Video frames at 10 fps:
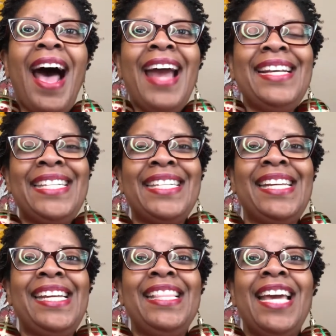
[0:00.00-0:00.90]
I
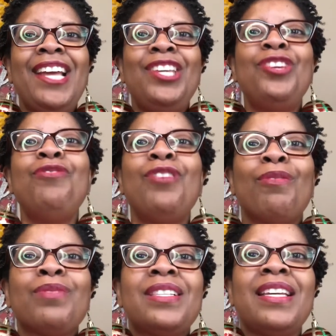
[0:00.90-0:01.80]
see that you
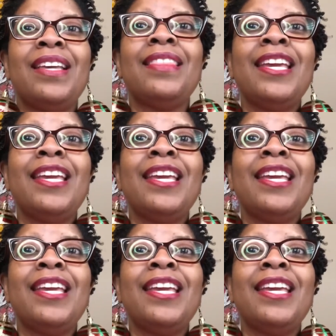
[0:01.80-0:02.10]
don't see,